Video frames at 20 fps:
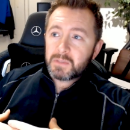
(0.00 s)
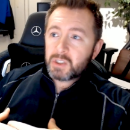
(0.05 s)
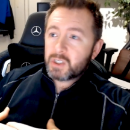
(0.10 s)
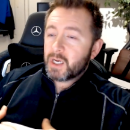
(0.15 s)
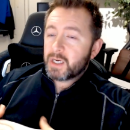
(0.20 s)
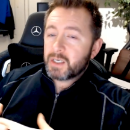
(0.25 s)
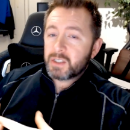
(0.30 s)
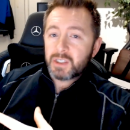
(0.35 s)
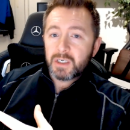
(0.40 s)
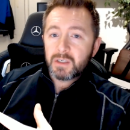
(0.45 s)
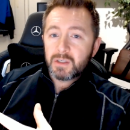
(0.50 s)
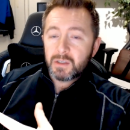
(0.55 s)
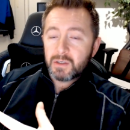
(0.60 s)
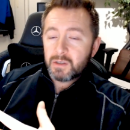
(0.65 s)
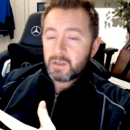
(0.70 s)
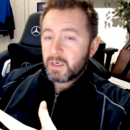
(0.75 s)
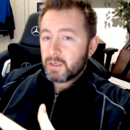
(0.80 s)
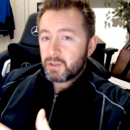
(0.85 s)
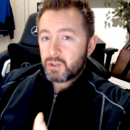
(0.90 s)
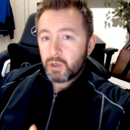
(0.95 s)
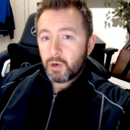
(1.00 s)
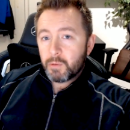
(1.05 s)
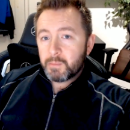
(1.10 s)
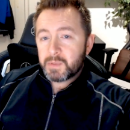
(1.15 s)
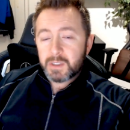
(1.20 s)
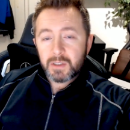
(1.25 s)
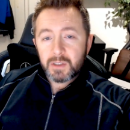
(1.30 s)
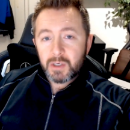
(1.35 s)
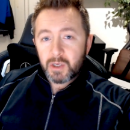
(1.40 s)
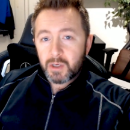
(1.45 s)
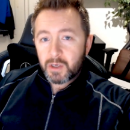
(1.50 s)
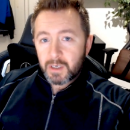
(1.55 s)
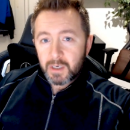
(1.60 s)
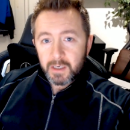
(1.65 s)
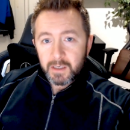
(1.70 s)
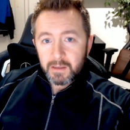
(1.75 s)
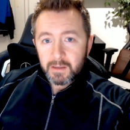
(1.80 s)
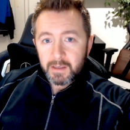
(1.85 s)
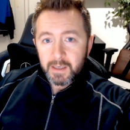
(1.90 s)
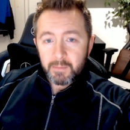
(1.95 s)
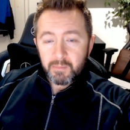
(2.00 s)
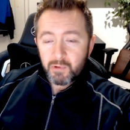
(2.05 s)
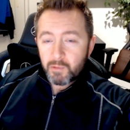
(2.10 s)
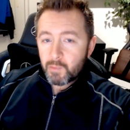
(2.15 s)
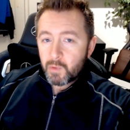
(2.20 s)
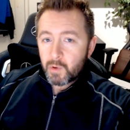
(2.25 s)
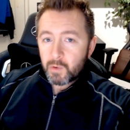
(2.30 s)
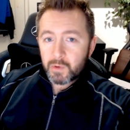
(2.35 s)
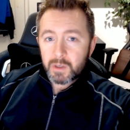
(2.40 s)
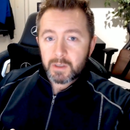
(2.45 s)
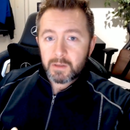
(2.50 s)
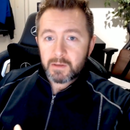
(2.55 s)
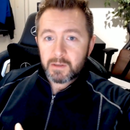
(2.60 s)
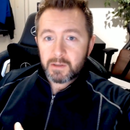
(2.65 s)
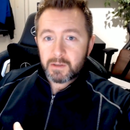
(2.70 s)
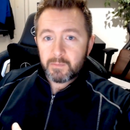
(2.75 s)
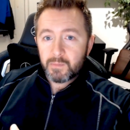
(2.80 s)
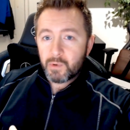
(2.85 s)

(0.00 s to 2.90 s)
changing jobs internally, get promoted,